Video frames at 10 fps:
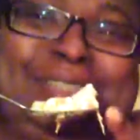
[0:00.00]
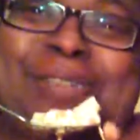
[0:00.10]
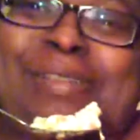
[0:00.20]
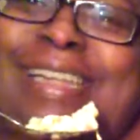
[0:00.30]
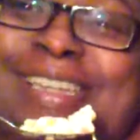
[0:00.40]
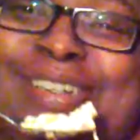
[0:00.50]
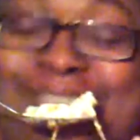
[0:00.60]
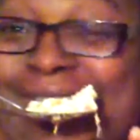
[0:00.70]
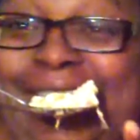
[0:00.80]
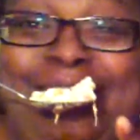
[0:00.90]
20
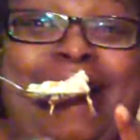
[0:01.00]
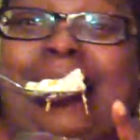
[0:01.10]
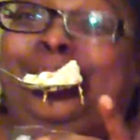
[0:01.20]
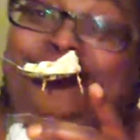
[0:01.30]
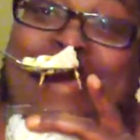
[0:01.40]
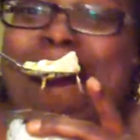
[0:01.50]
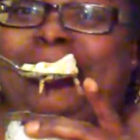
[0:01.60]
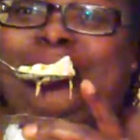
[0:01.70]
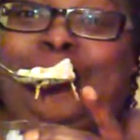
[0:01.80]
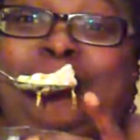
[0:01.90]
years later, I do not
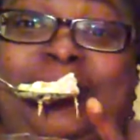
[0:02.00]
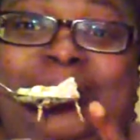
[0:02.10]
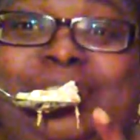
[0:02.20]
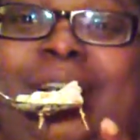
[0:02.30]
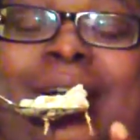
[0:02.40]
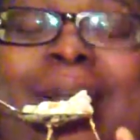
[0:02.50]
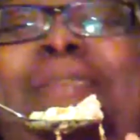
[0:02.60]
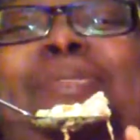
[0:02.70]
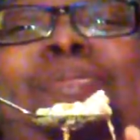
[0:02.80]
mess with birds. Y'all got me